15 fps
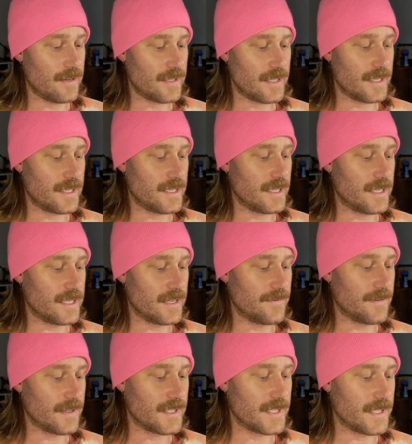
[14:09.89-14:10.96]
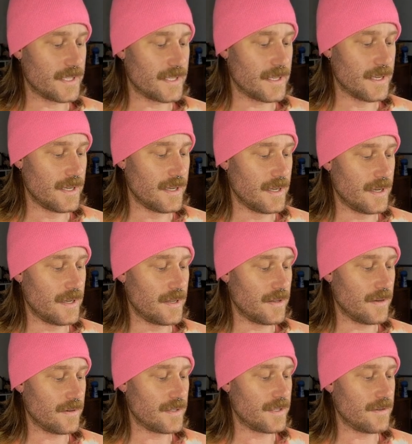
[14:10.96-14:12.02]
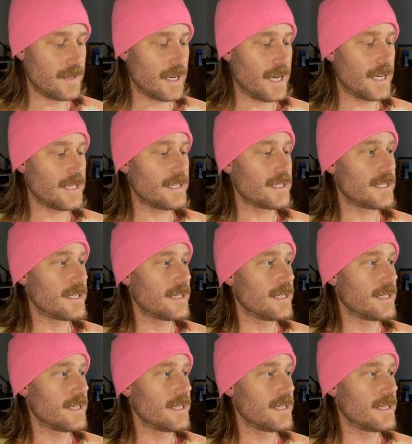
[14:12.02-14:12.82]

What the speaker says: So you see the difference in those two guys?